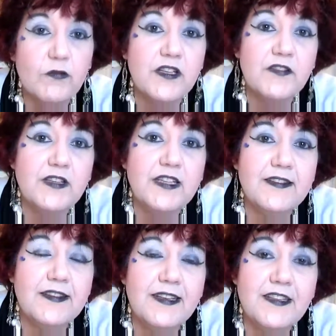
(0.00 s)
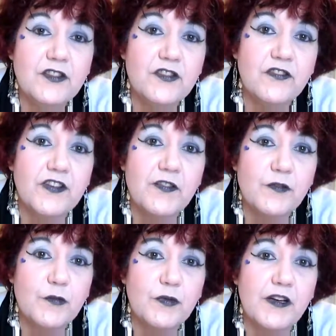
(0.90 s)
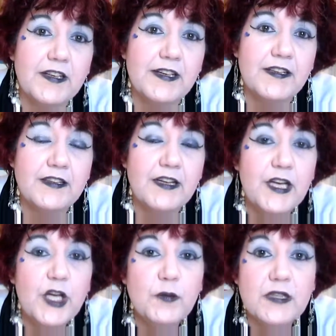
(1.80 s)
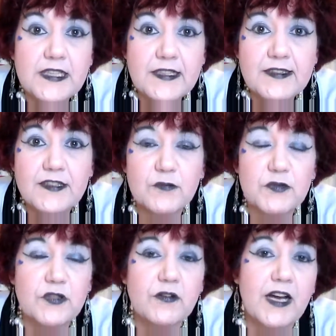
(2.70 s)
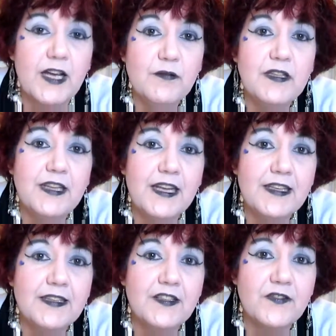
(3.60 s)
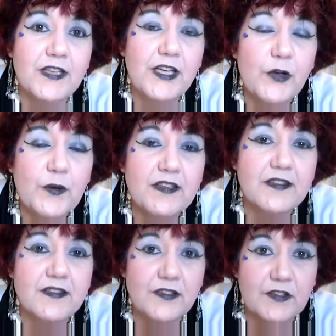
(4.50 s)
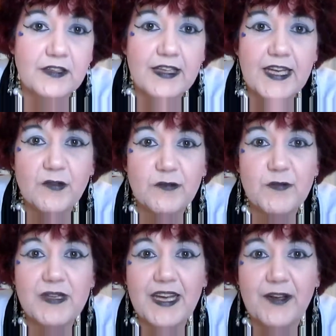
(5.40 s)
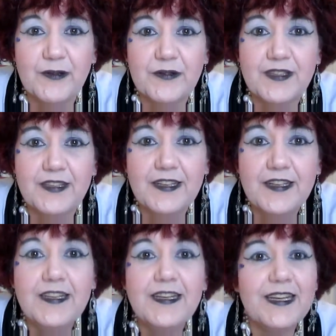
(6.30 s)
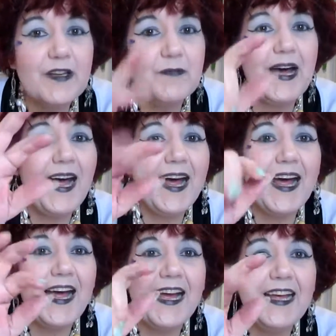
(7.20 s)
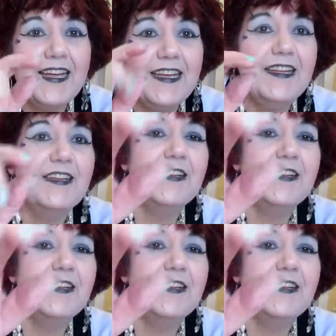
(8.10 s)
one of these is your favorite product. Please subscribe and like this video, as it certainly helps me out. Bye!